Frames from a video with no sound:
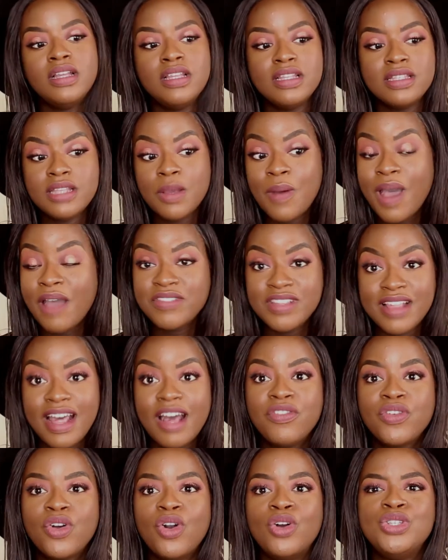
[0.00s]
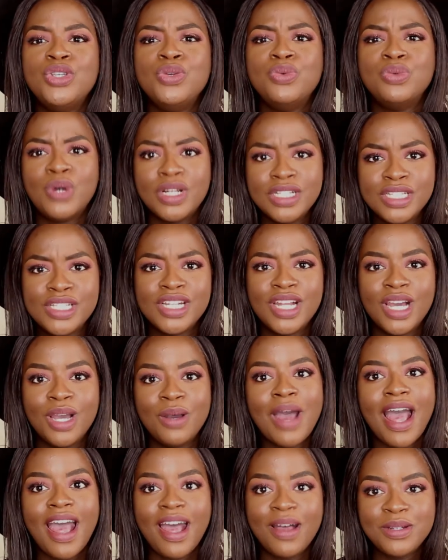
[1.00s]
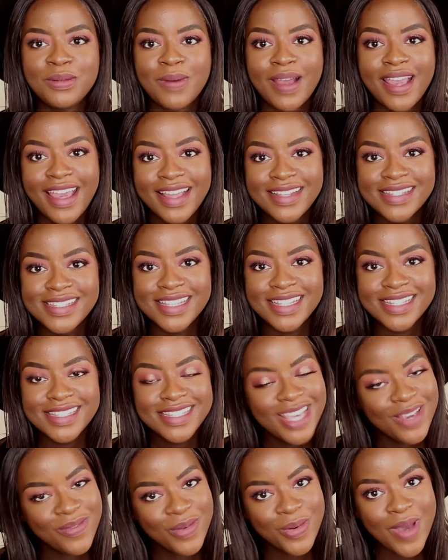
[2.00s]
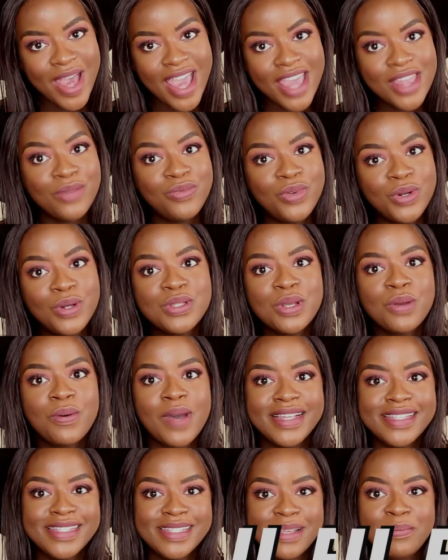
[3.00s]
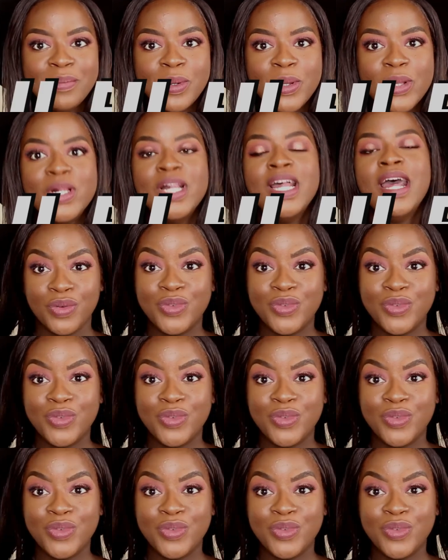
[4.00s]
So after that, of course, you want to know, how do I enter this giveaway? The rules are quite simple.